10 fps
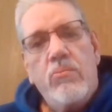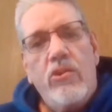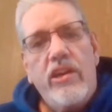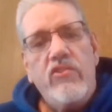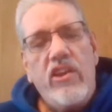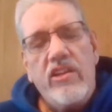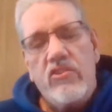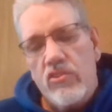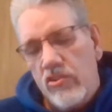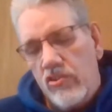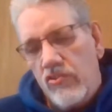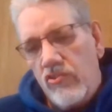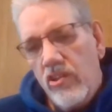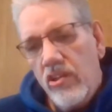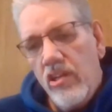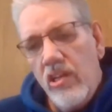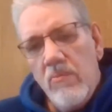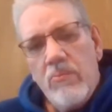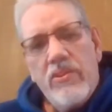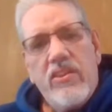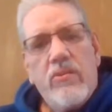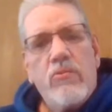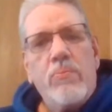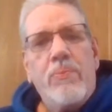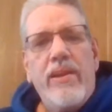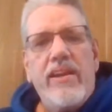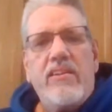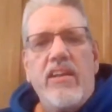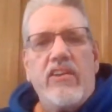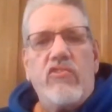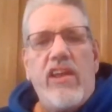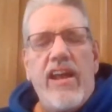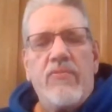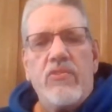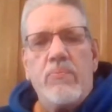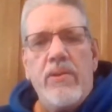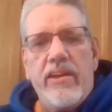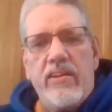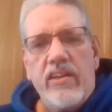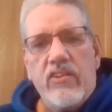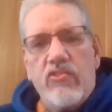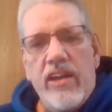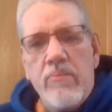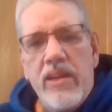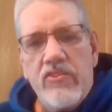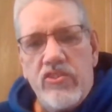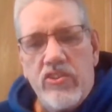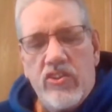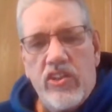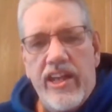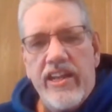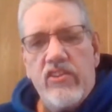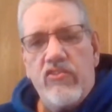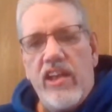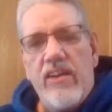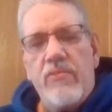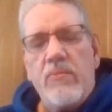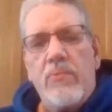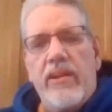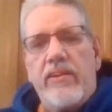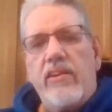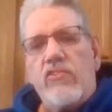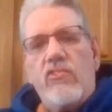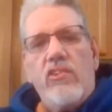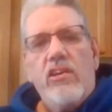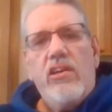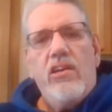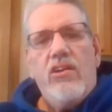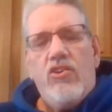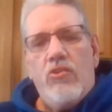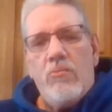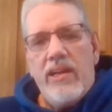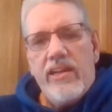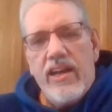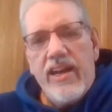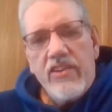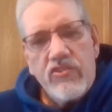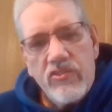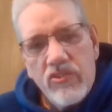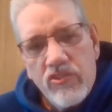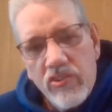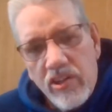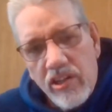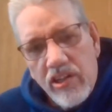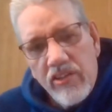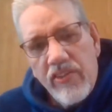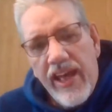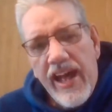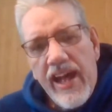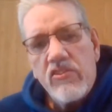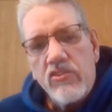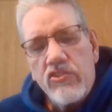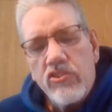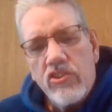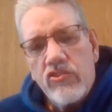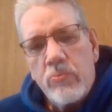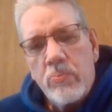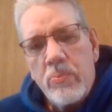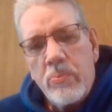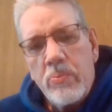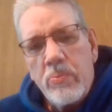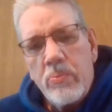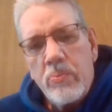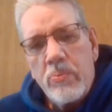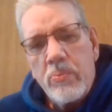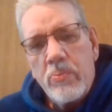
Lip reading: boys and girls, but there were picnics after picnics. I mentioned the Lions having picnics. Oh my gosh, that or church picnics.